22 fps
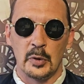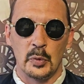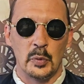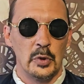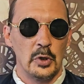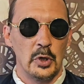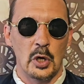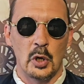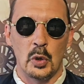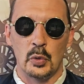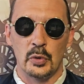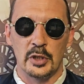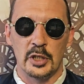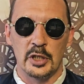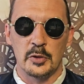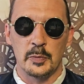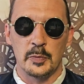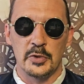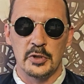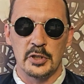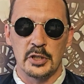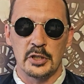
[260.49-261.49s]
We hold this
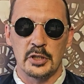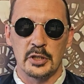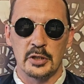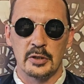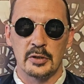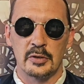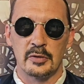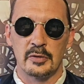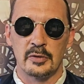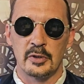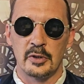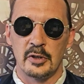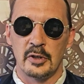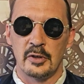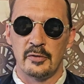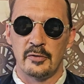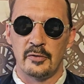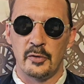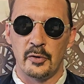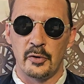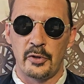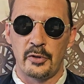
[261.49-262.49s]
position
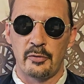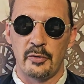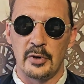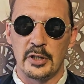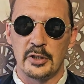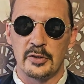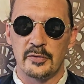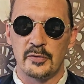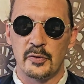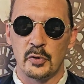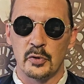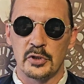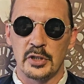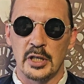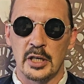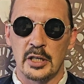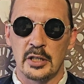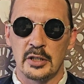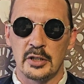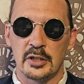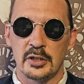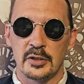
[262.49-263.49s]
for 3 to 4
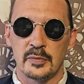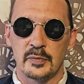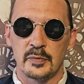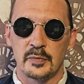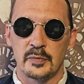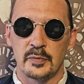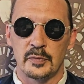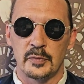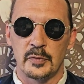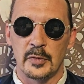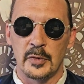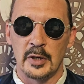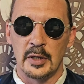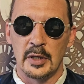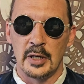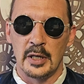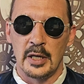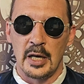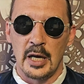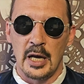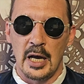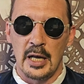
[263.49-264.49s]
seconds,
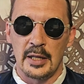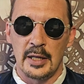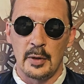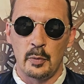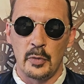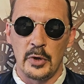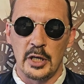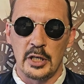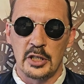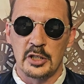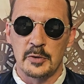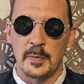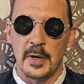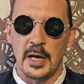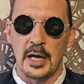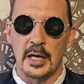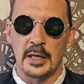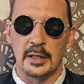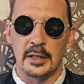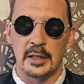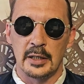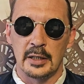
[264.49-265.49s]
and then we
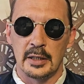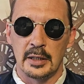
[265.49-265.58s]
expand,